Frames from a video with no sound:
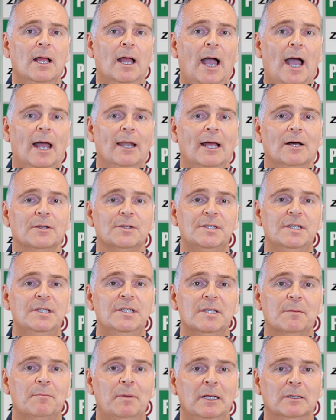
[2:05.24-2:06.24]
allow
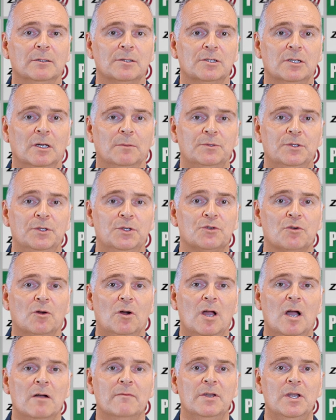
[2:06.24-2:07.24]
Zinsser Peel Stop to
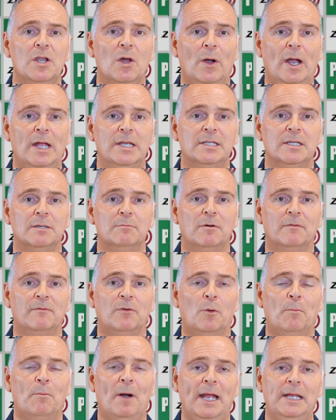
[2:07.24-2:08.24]
dry overnight
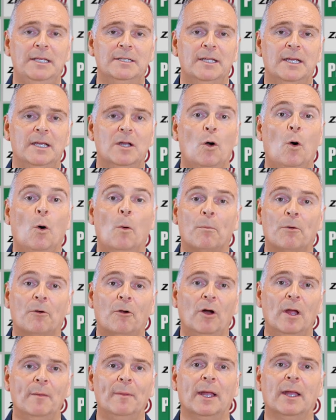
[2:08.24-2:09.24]
before painting or
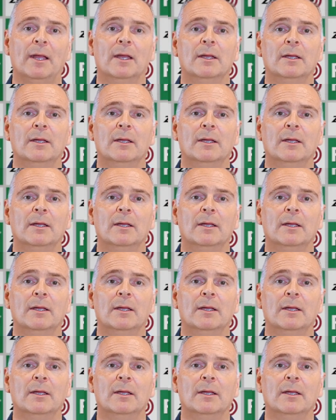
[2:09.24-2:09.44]
priming.